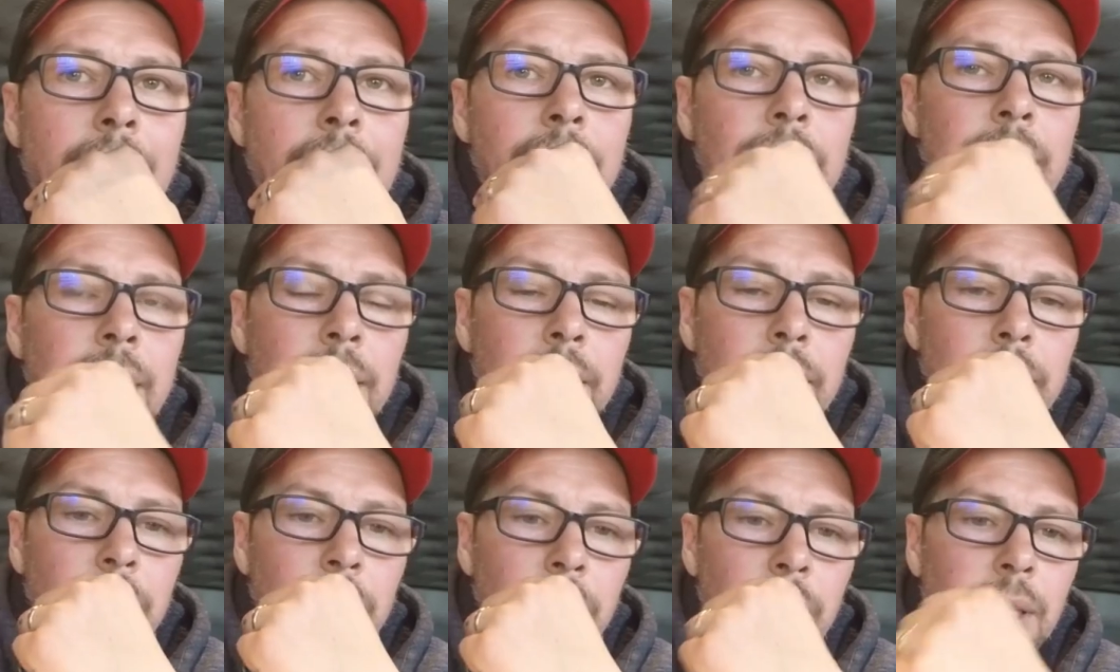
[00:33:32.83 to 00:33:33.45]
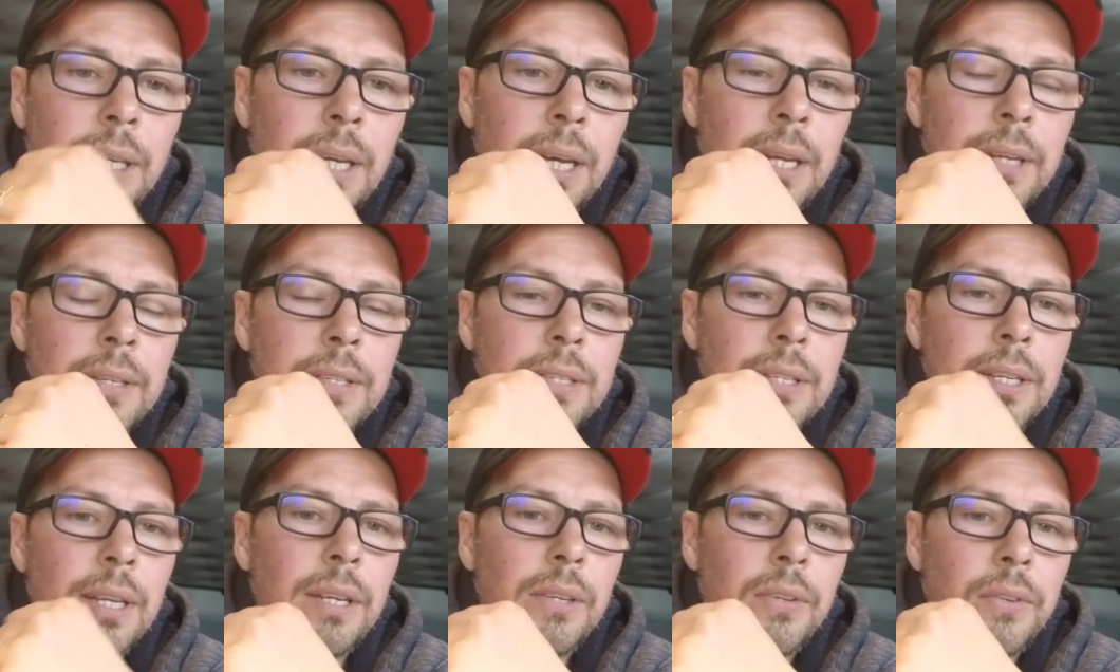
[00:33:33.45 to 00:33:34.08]
and again
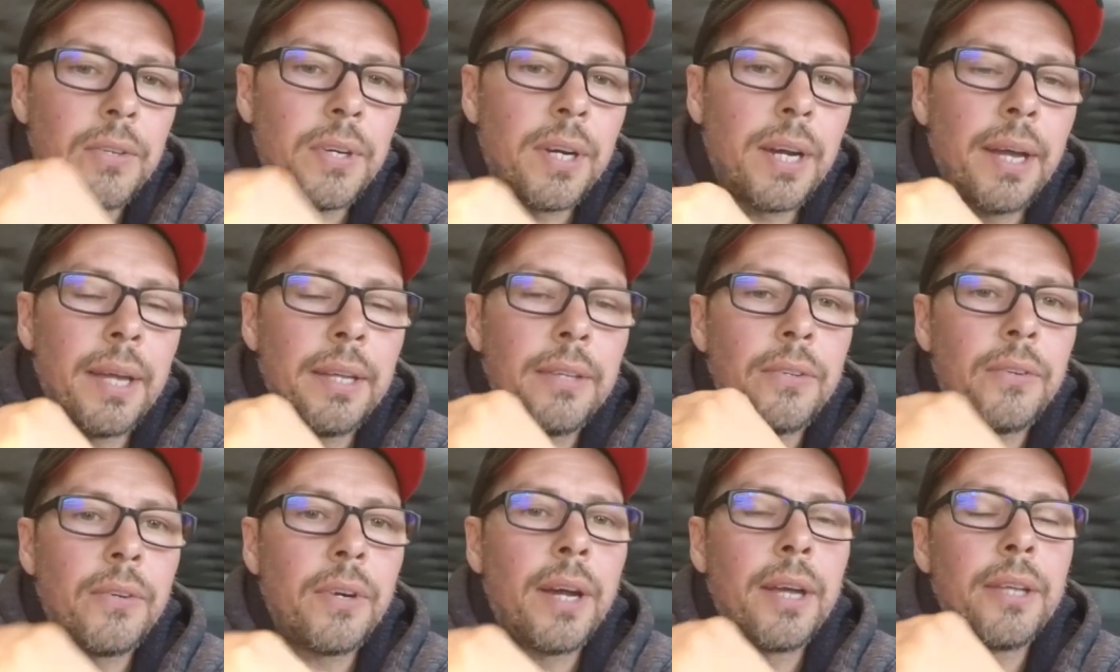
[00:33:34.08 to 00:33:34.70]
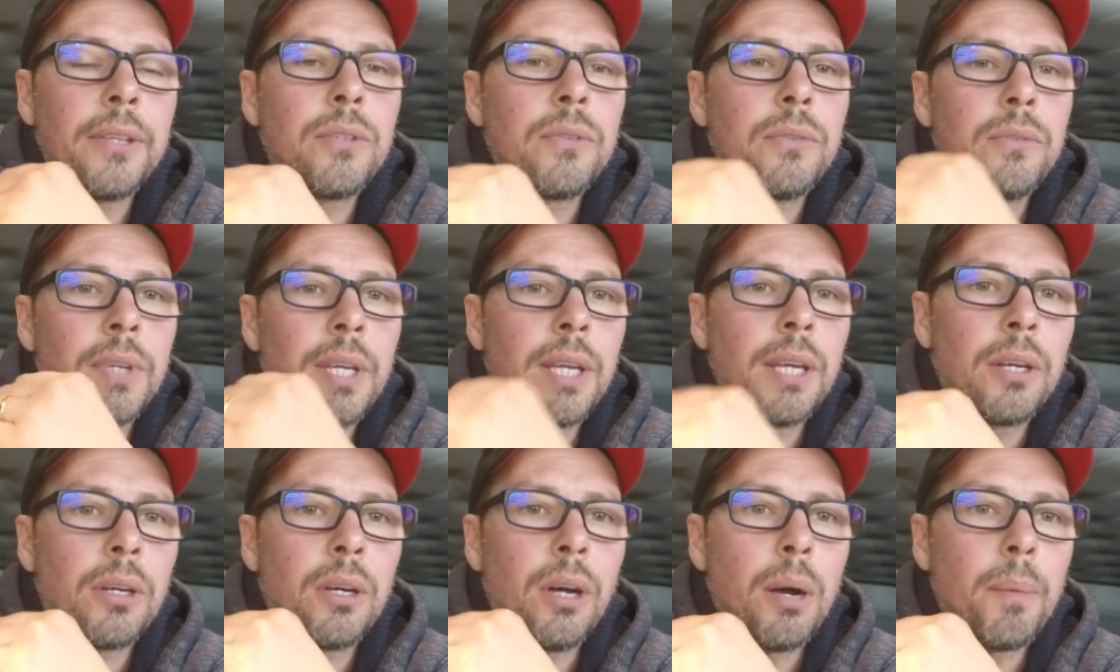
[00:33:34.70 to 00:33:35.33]
say try to
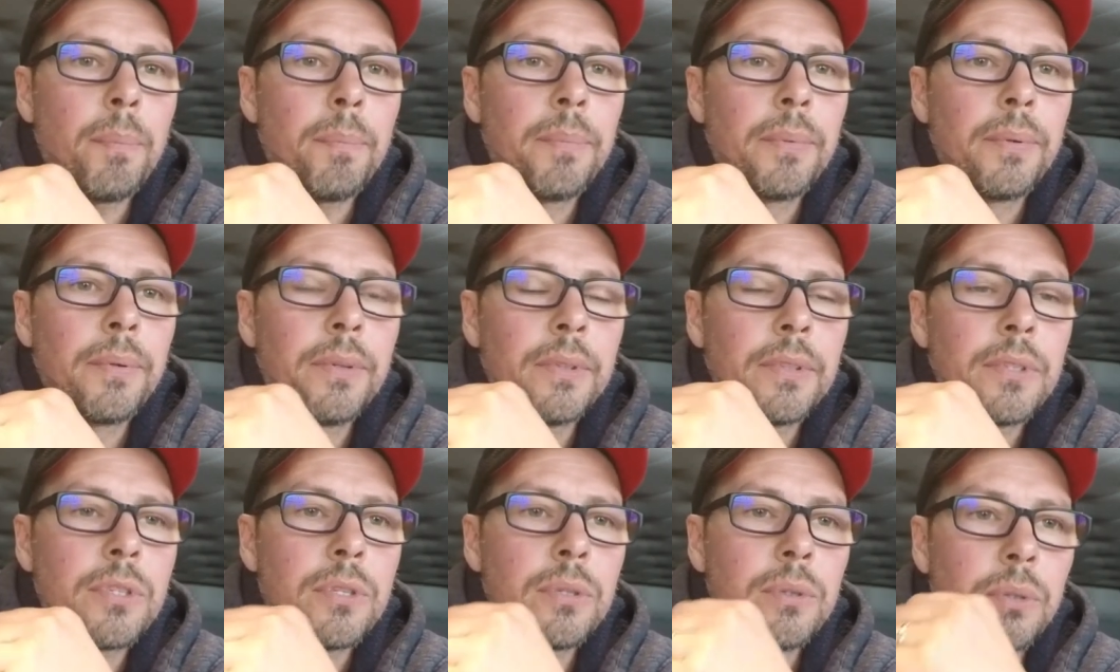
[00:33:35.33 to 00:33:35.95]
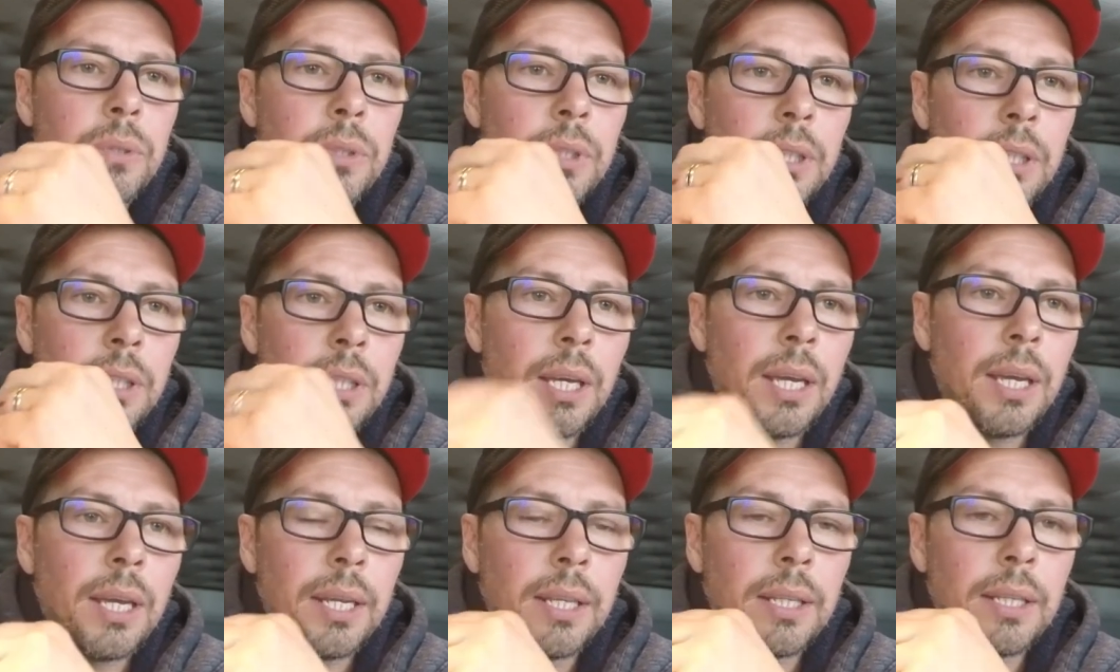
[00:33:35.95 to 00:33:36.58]
wake up. So
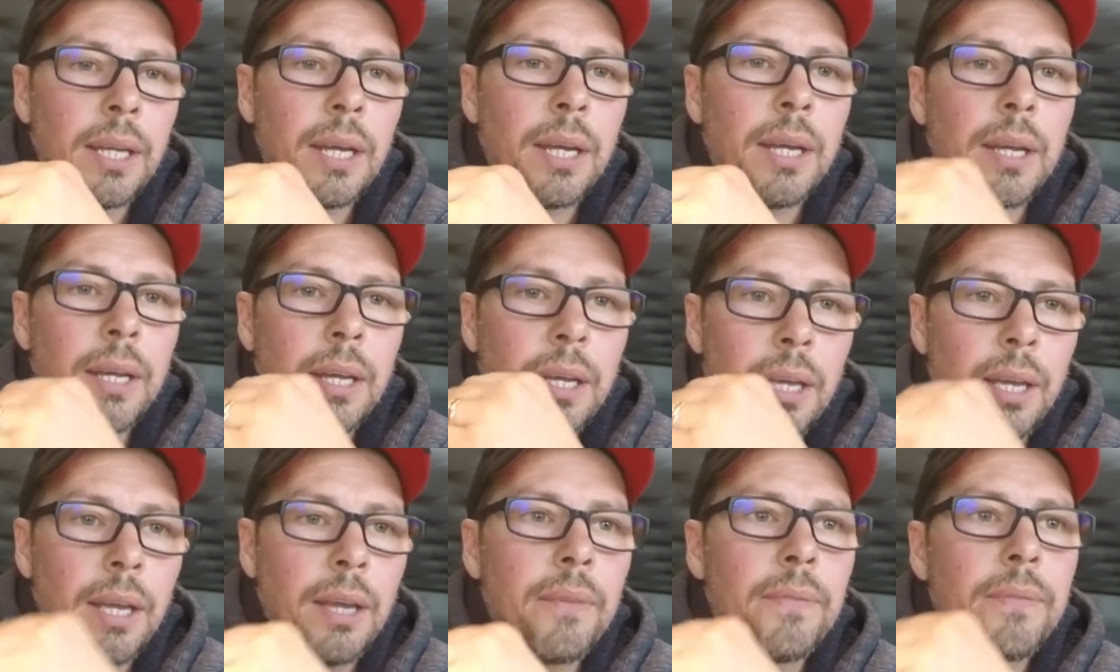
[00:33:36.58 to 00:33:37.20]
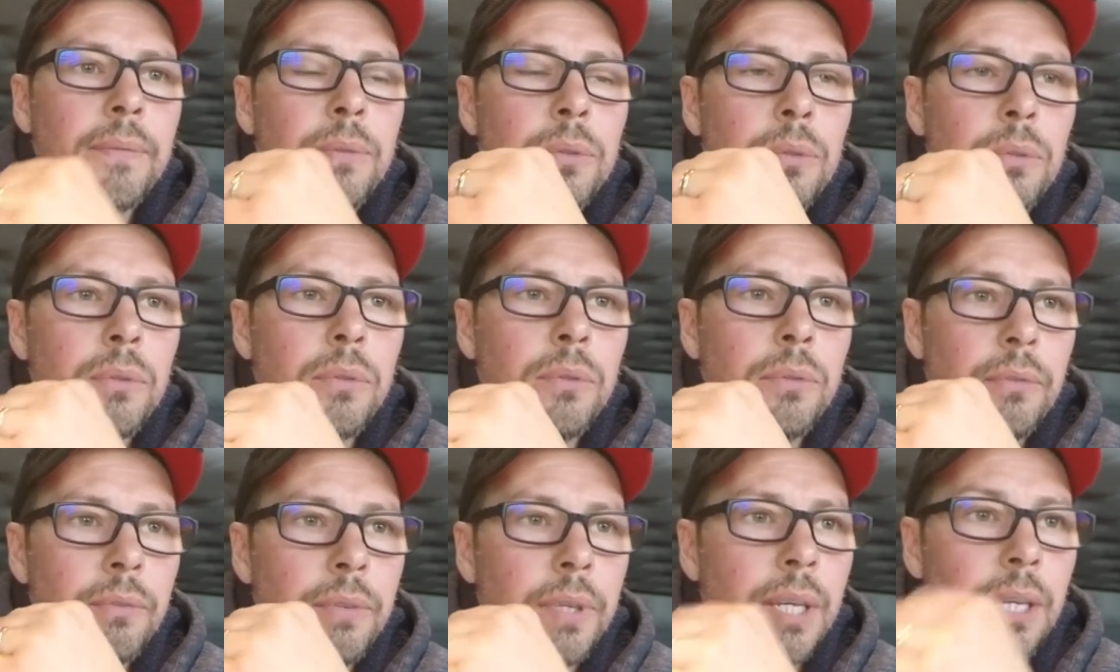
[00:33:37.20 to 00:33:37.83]
Canada have to
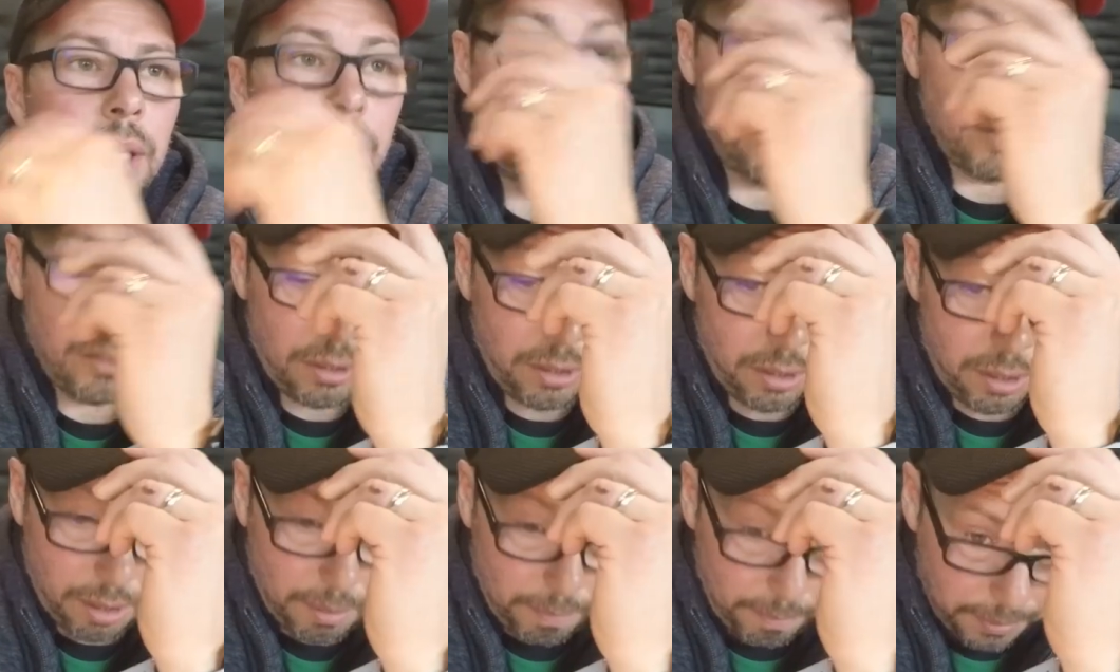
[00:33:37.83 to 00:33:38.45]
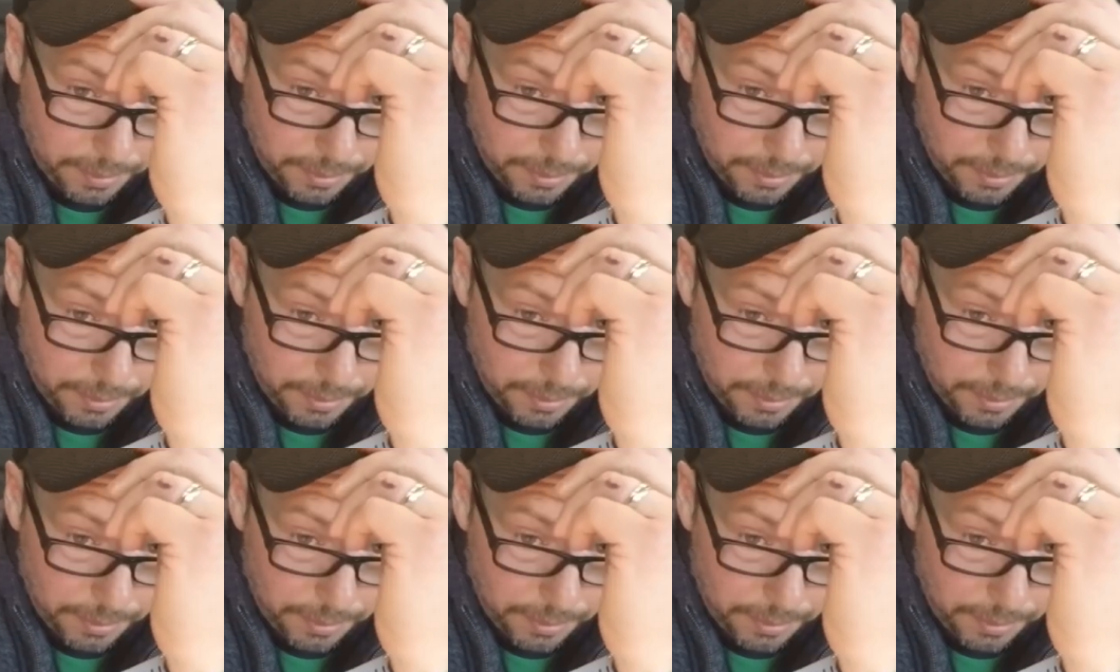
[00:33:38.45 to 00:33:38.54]
wake up,